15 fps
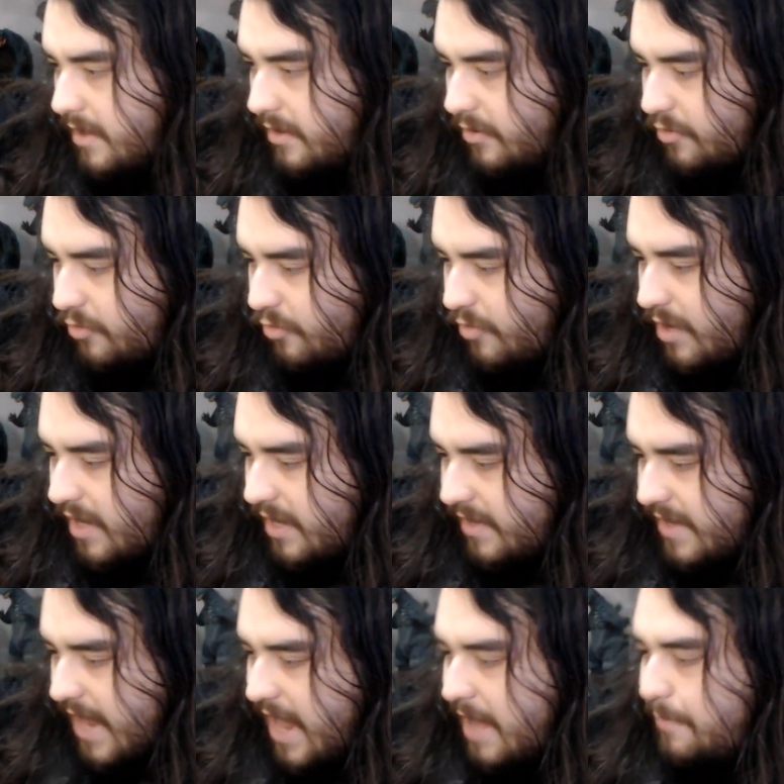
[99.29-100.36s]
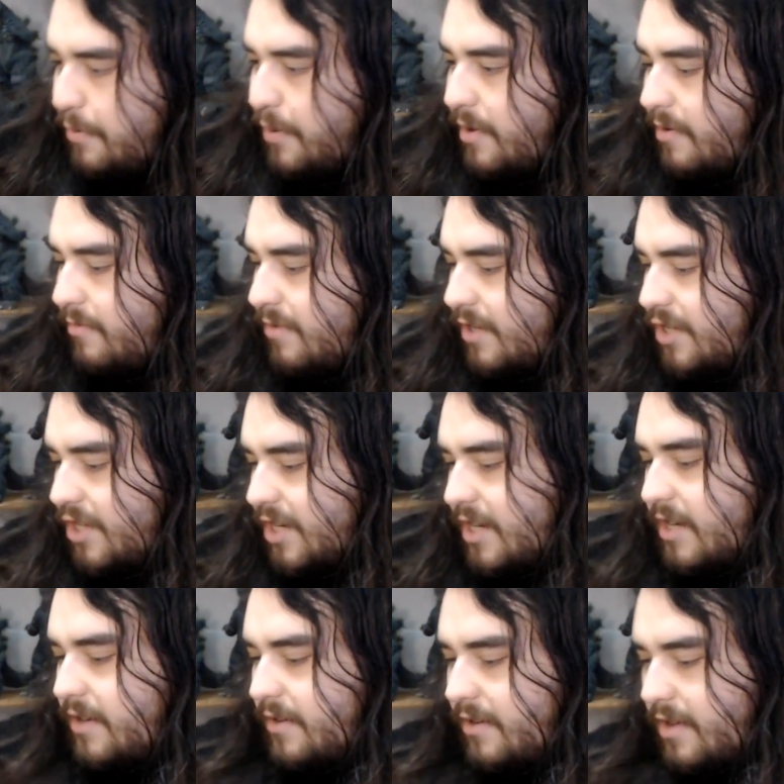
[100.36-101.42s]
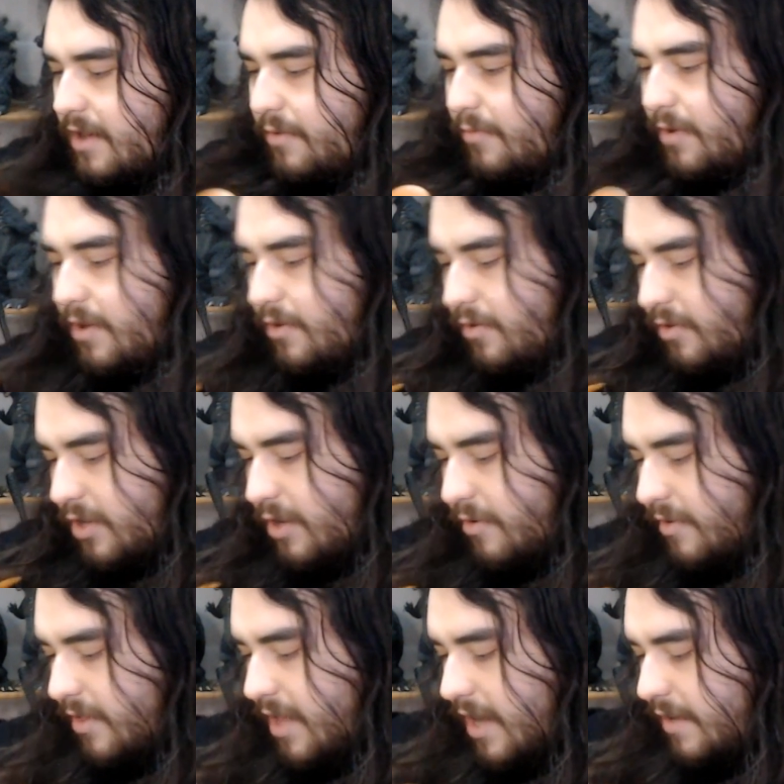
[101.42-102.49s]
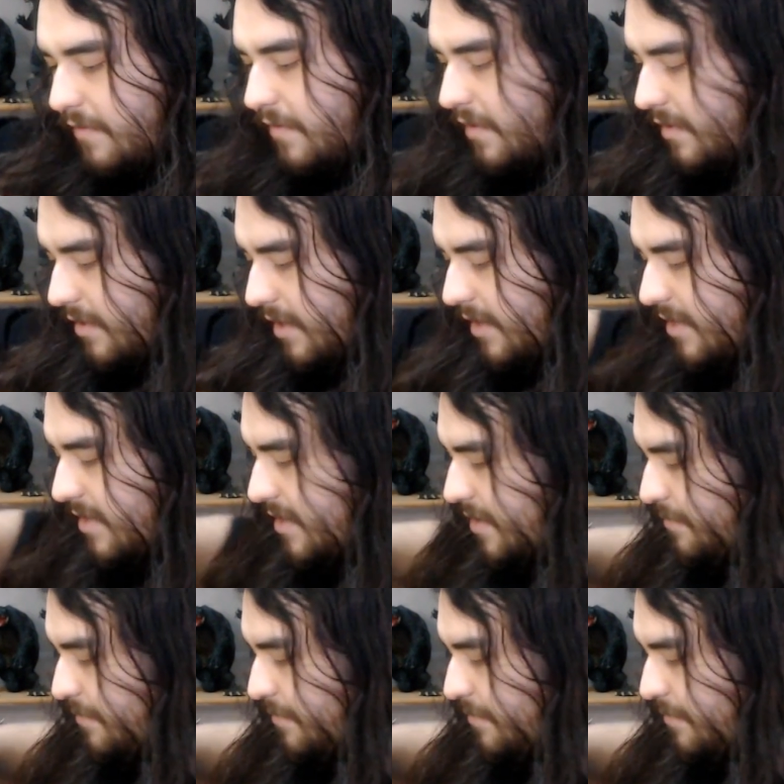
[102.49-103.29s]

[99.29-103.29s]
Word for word: green tape, which uh, we all know and love, at least